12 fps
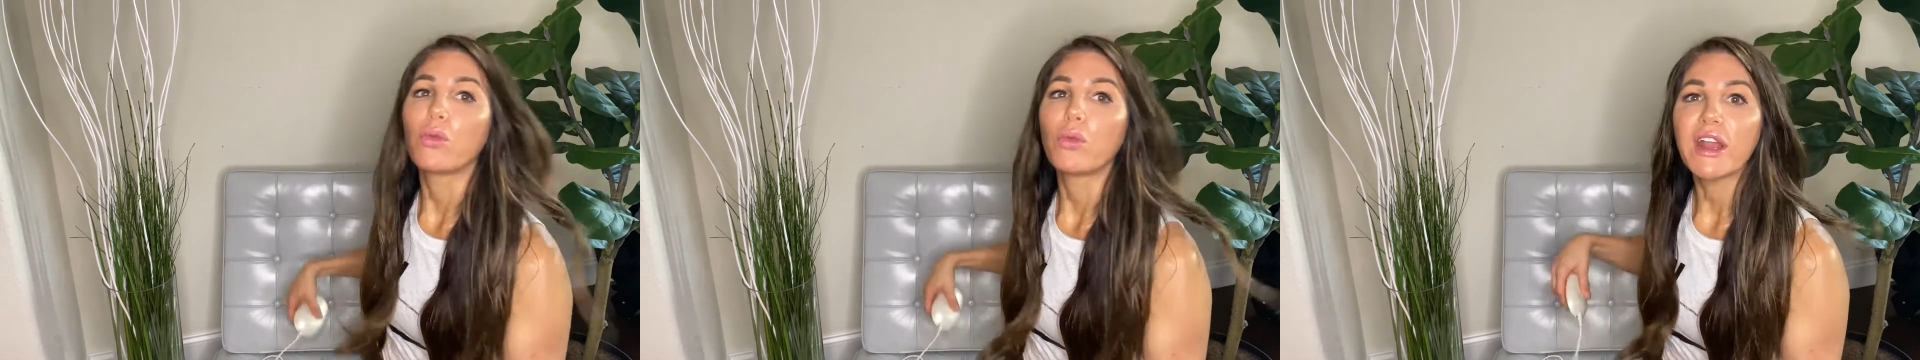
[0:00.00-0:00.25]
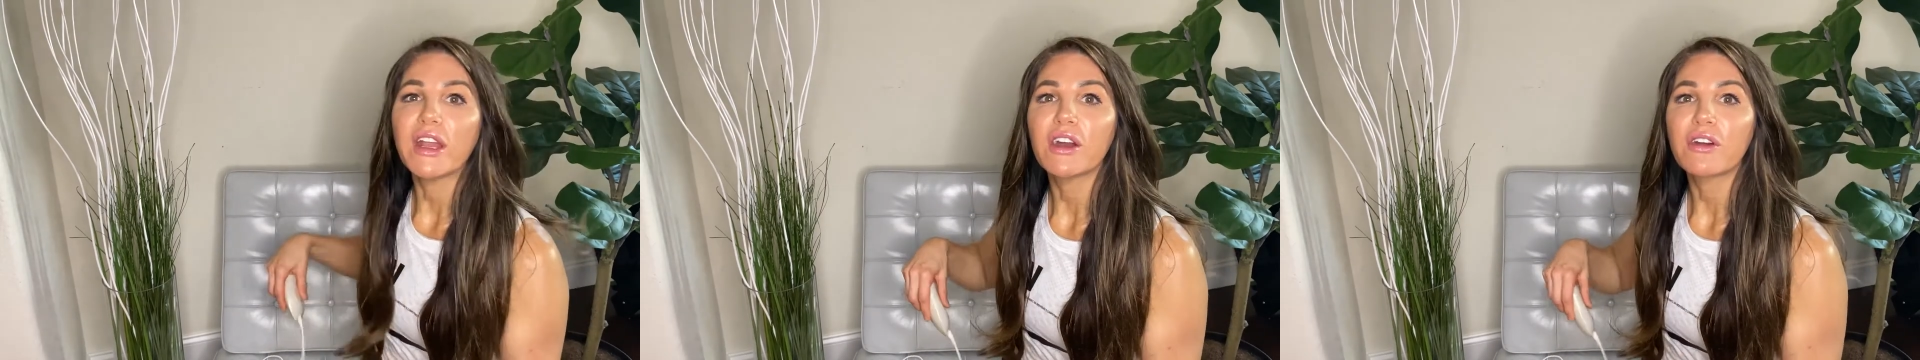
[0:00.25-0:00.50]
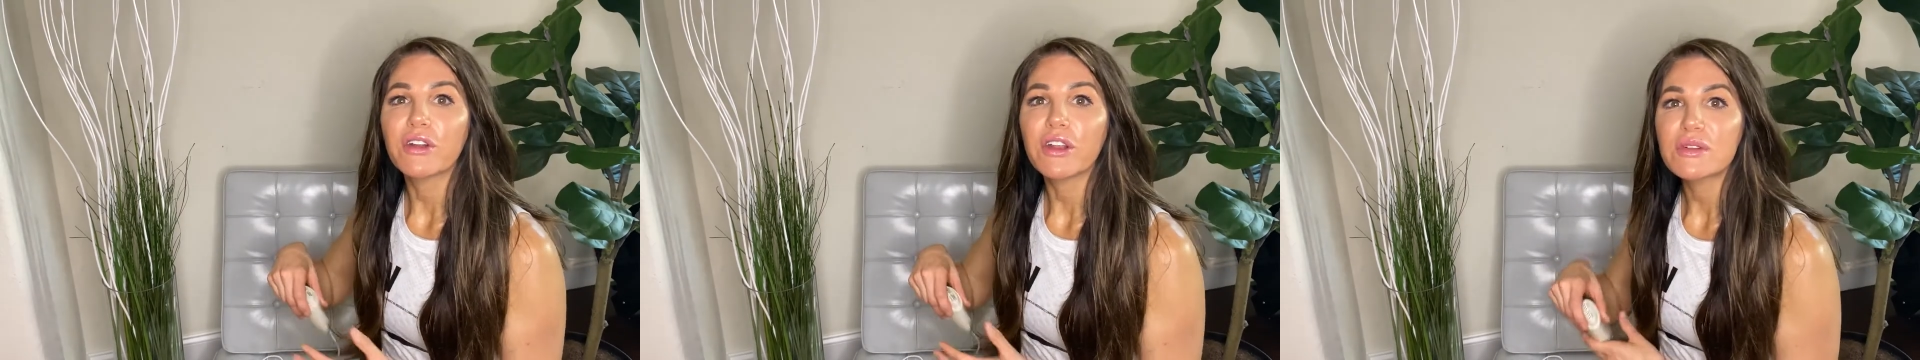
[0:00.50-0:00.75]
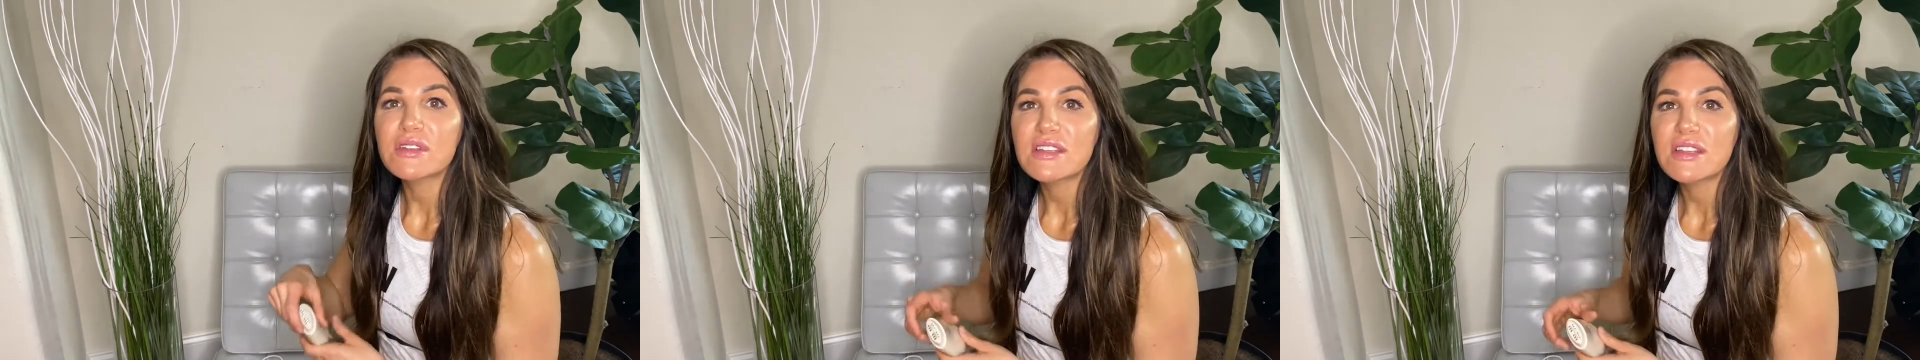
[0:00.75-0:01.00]
radio
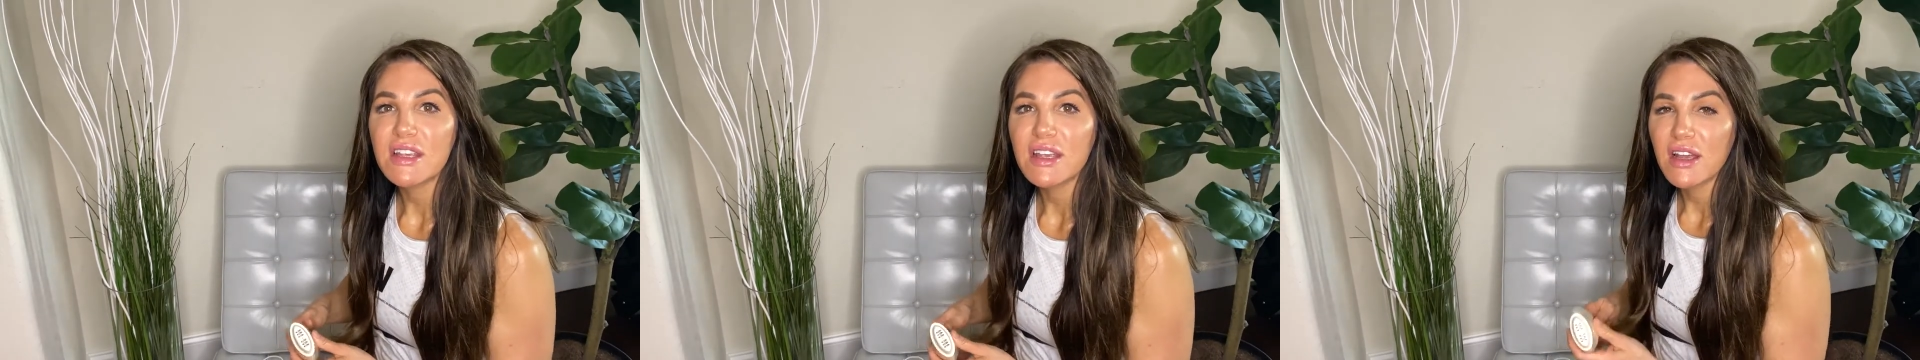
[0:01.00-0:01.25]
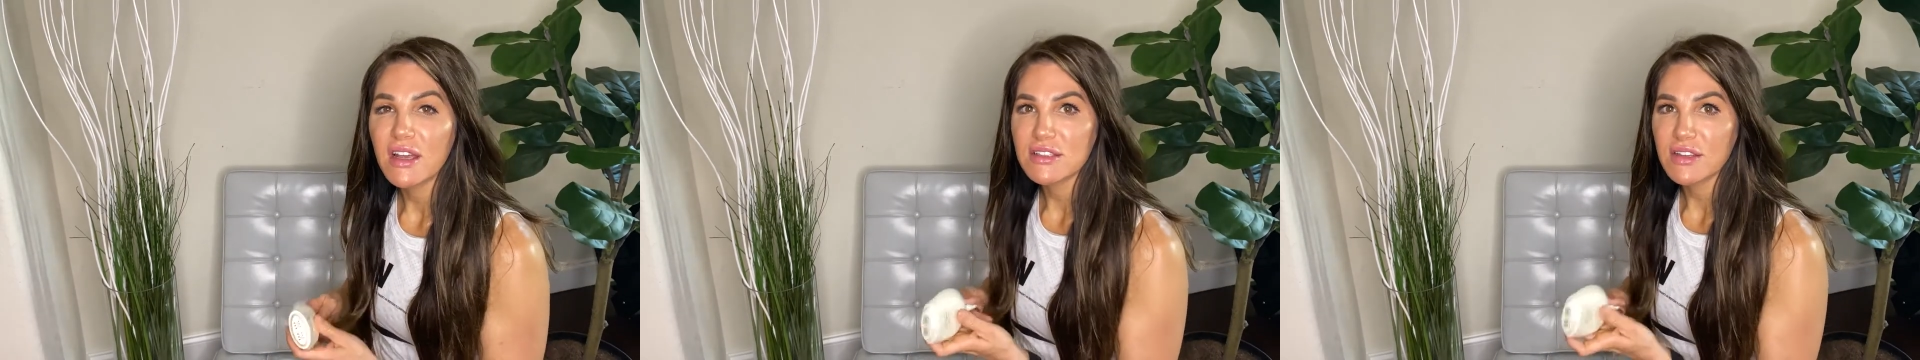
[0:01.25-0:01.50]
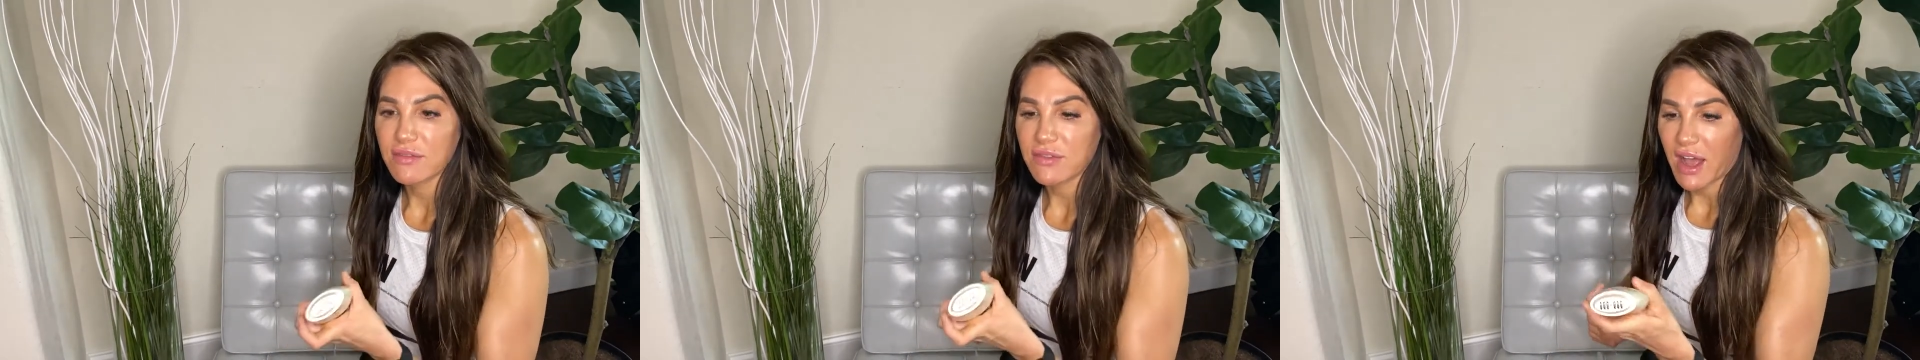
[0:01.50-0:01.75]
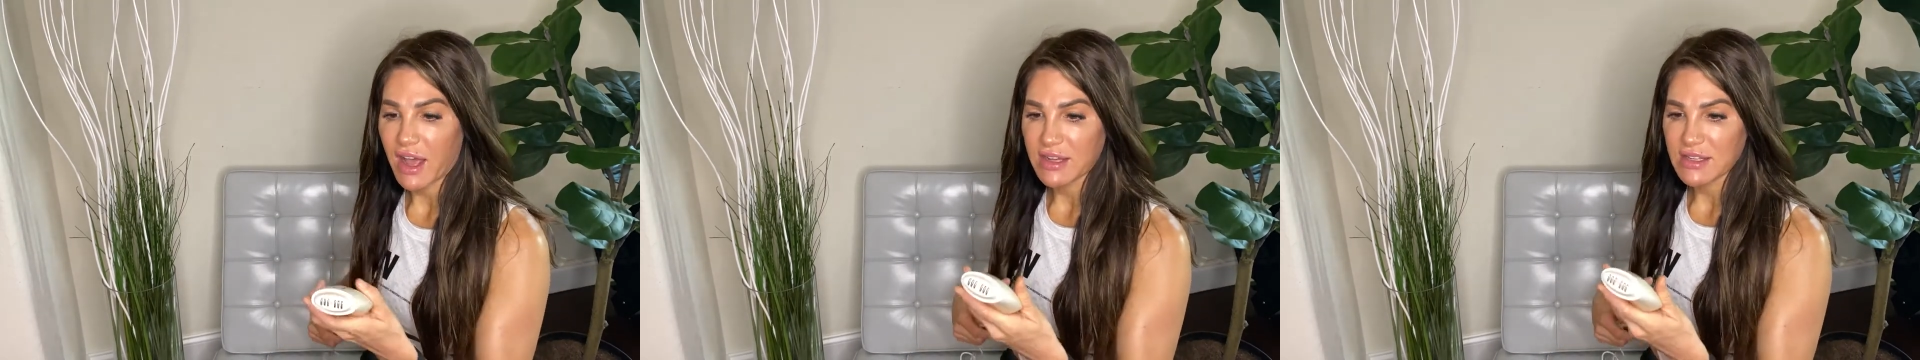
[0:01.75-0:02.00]
frequency
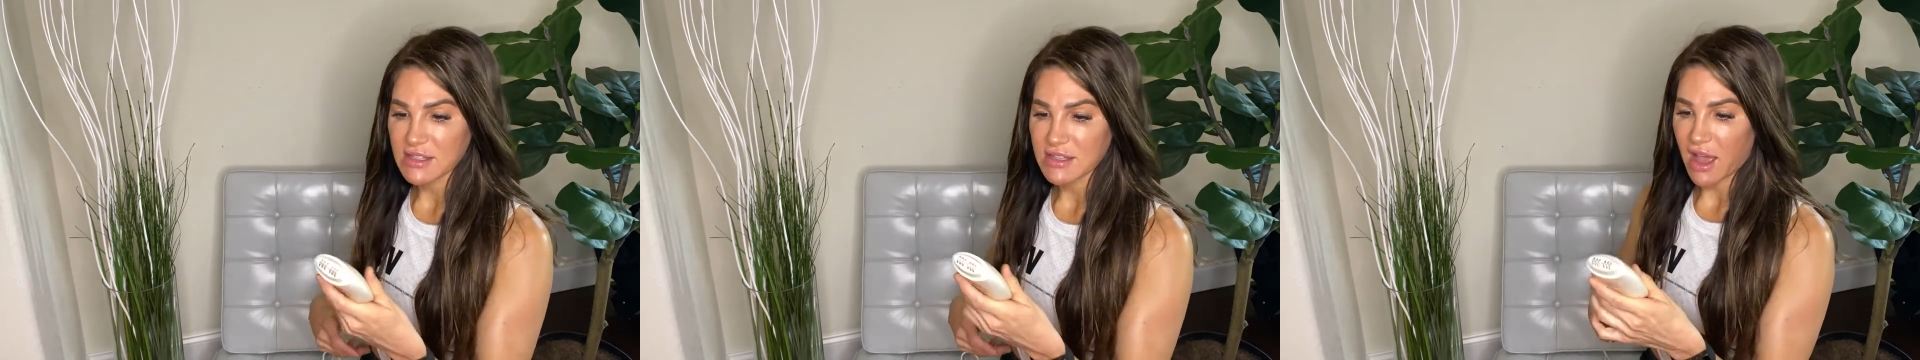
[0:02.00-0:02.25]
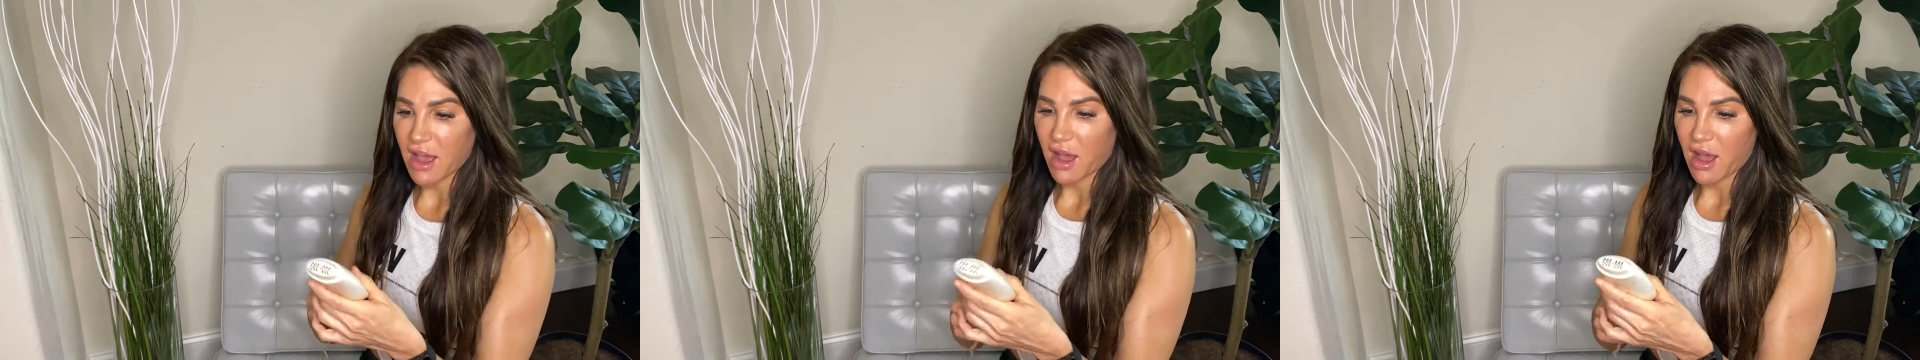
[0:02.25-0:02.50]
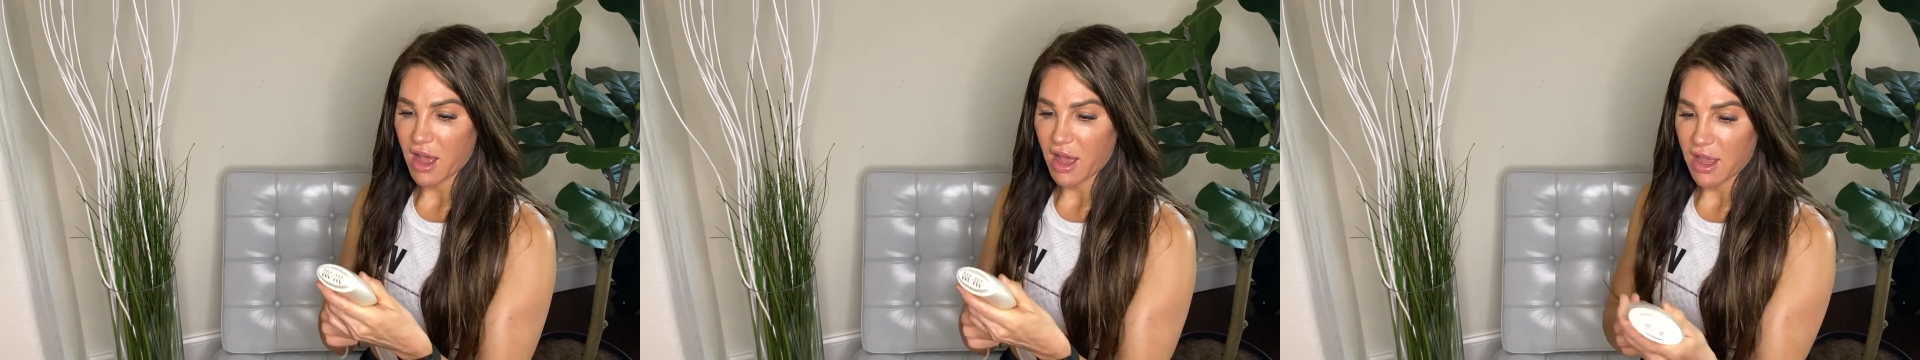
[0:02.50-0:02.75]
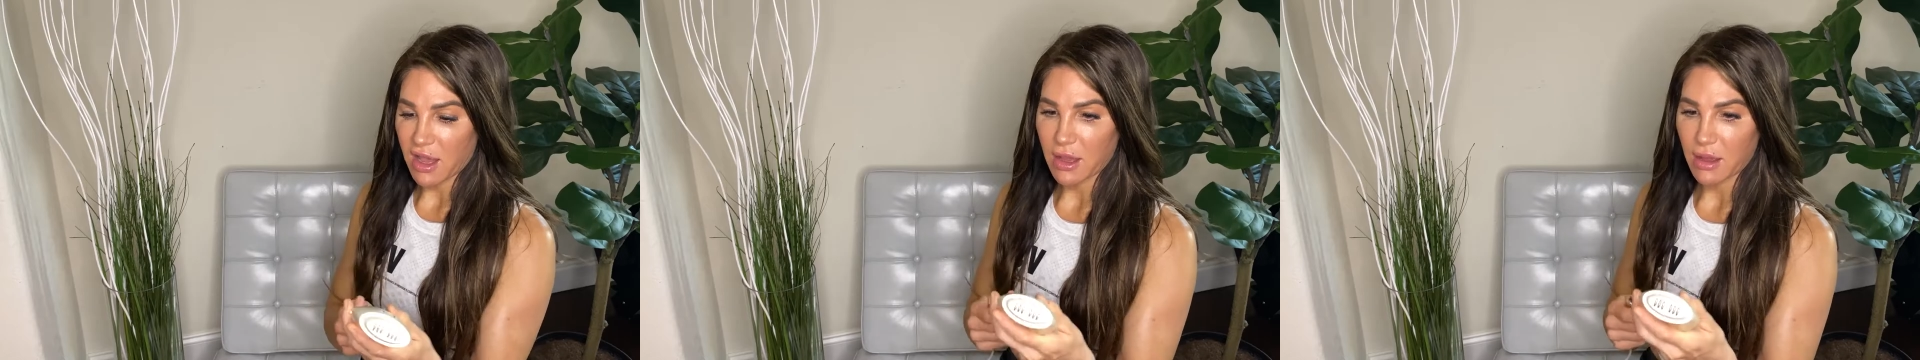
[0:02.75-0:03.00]
device that
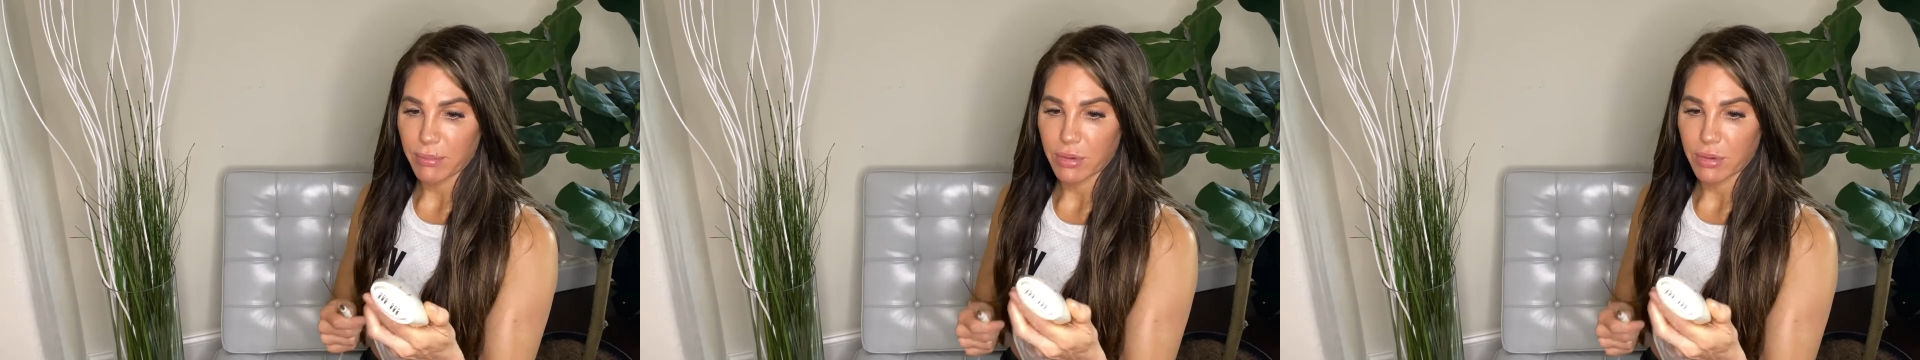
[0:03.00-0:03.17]
I